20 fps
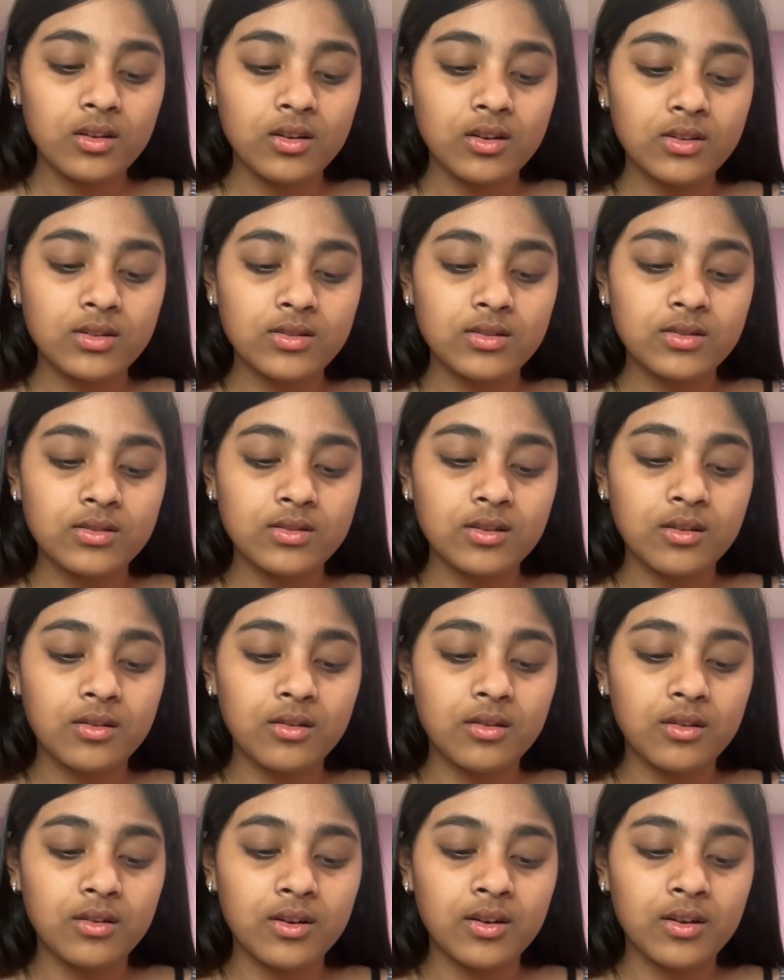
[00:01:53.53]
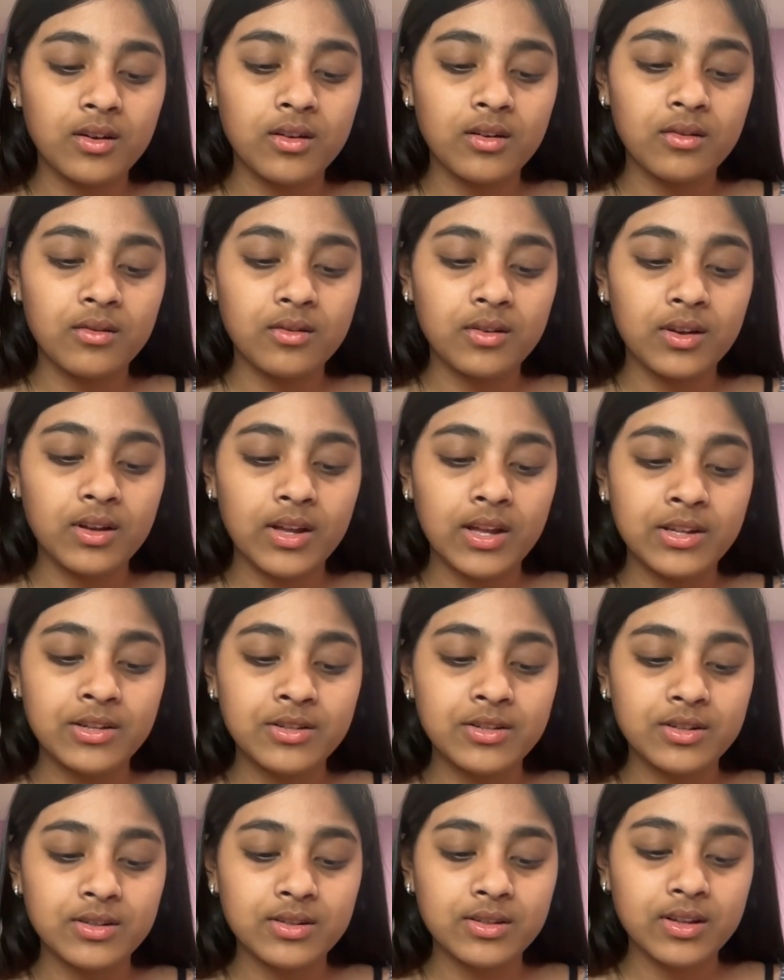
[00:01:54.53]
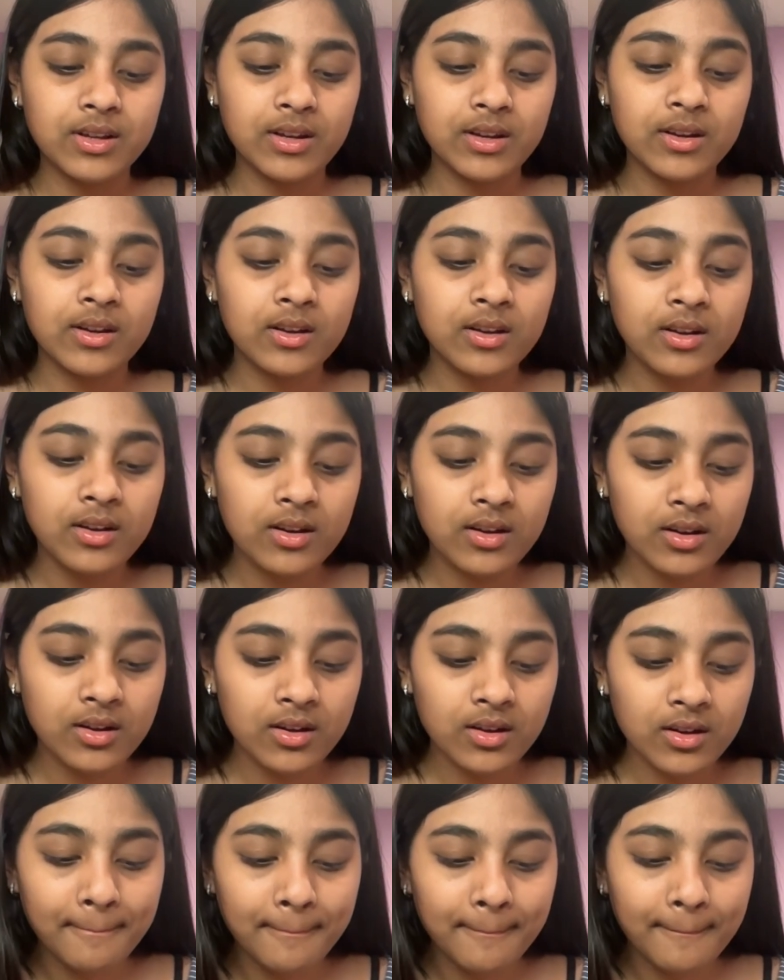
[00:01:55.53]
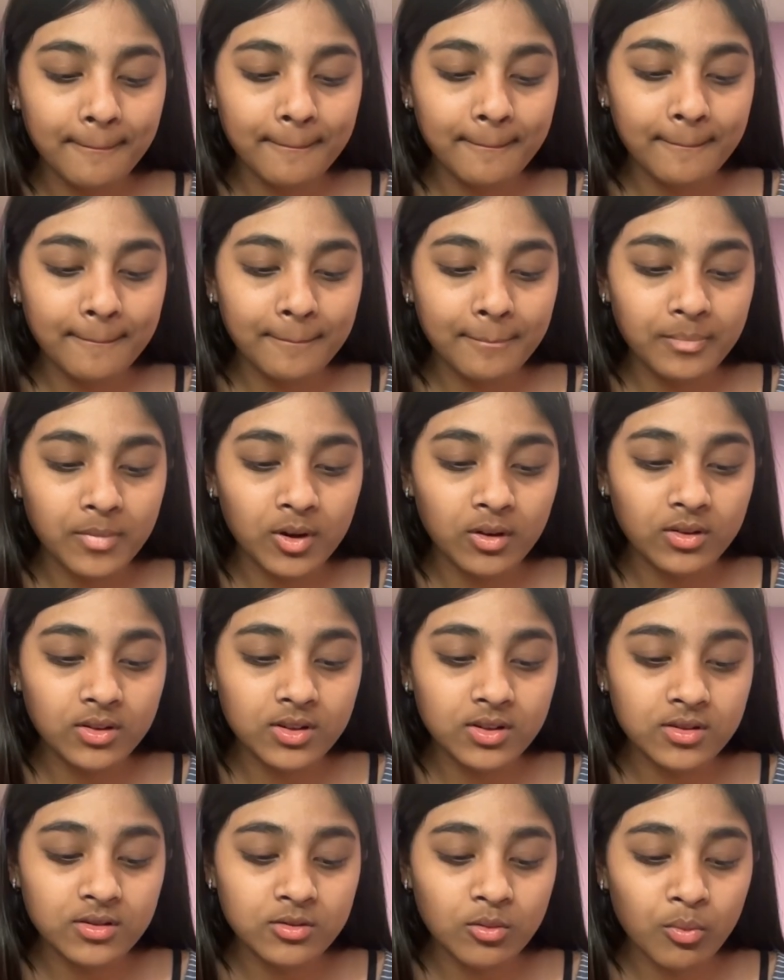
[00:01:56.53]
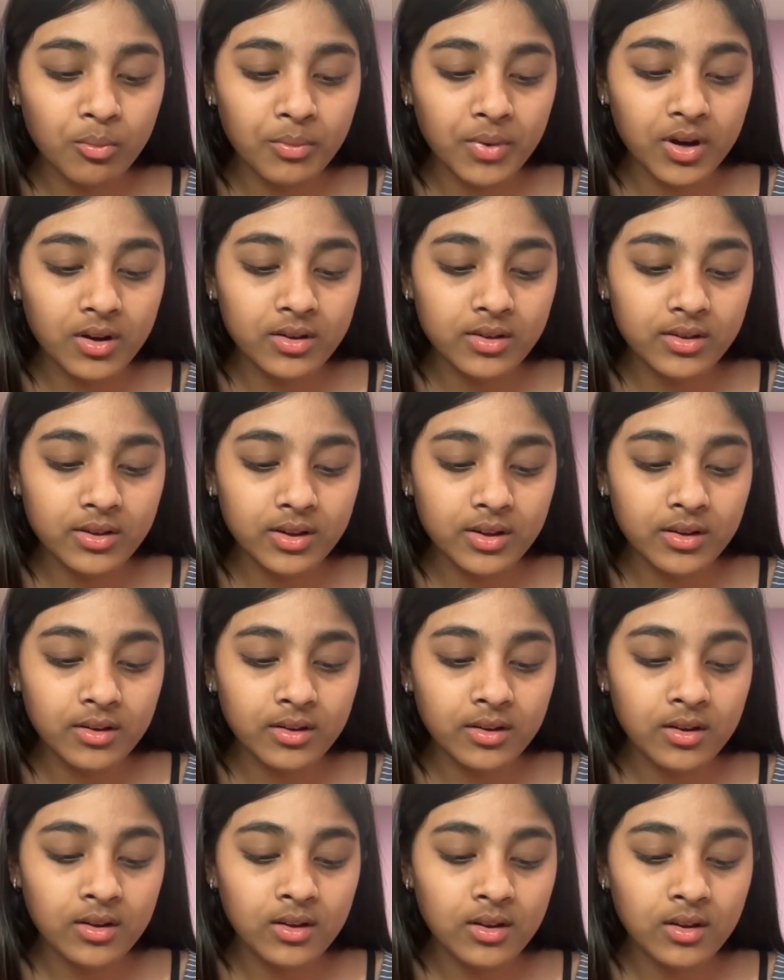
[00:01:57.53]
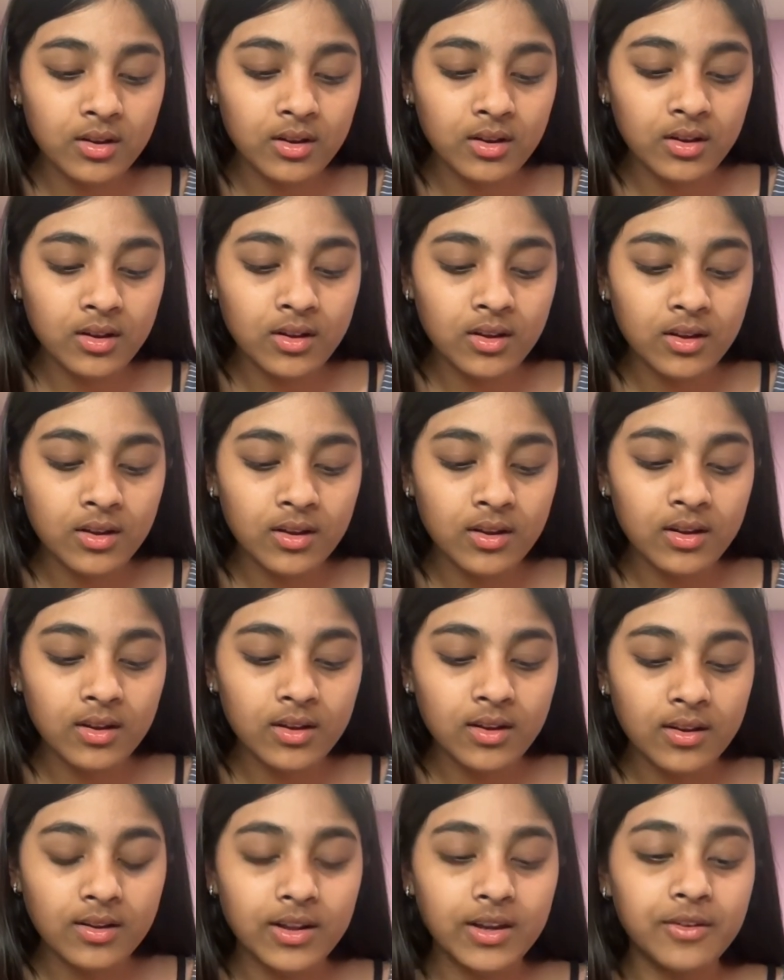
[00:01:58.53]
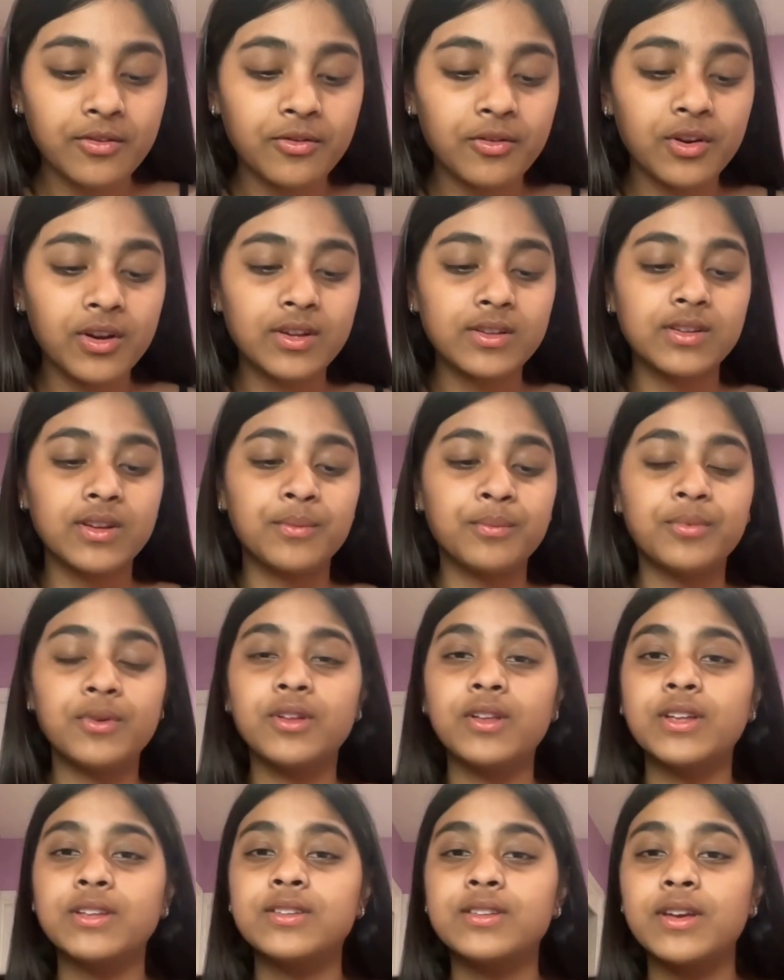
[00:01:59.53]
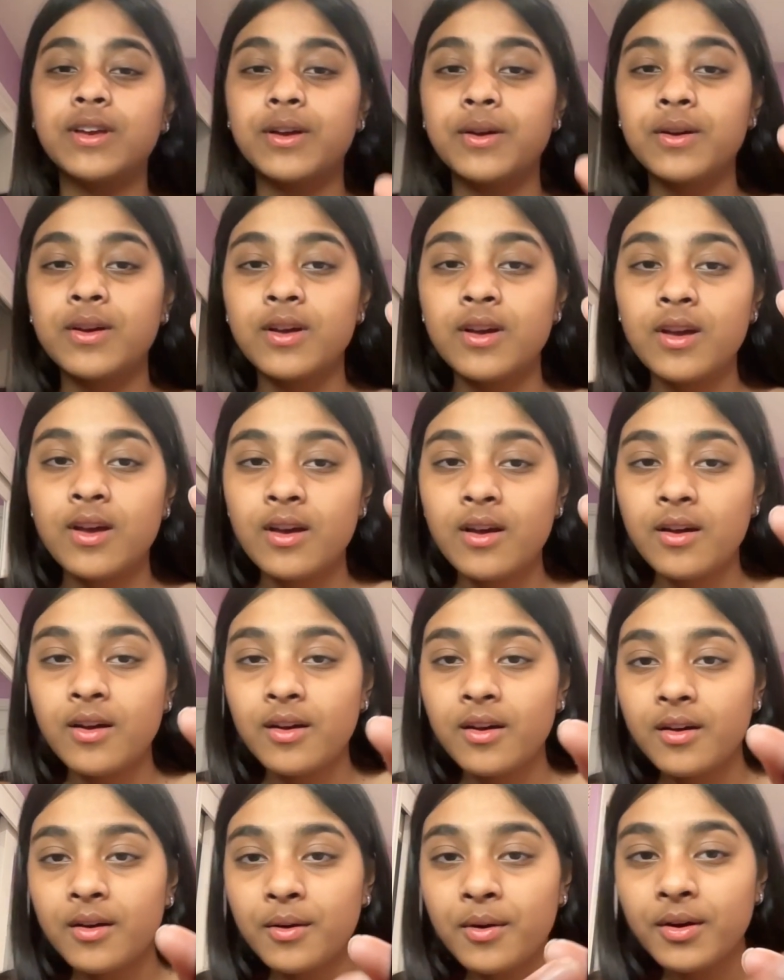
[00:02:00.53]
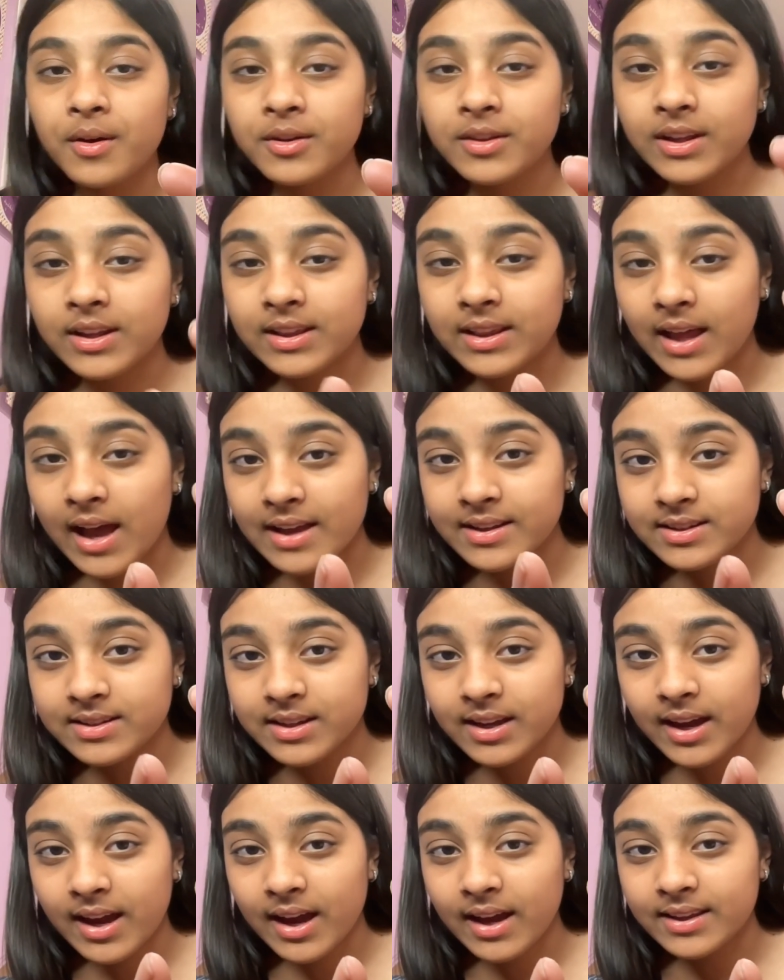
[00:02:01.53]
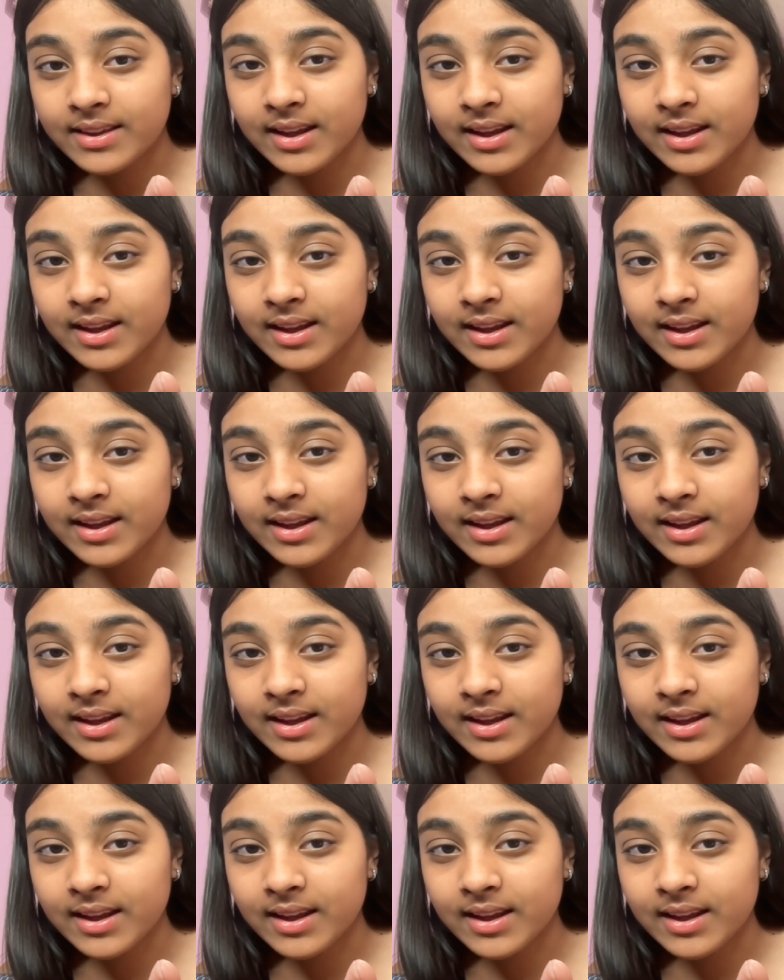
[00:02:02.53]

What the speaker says: So it's just like, oh my God, this is so embarrassing. Like, for example, it's like the classes I had